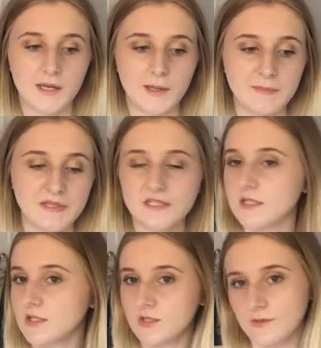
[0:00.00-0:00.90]
Um, they
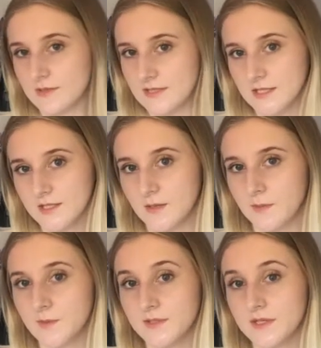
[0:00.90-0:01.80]
didn't do this last time
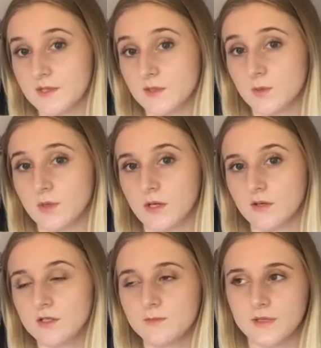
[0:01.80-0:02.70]
I was at the Sequoia
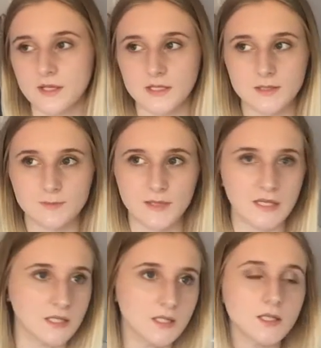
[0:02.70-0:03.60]
Lodge but it's
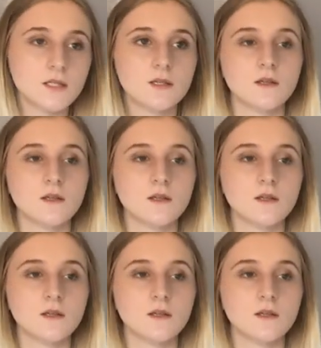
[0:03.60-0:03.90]
been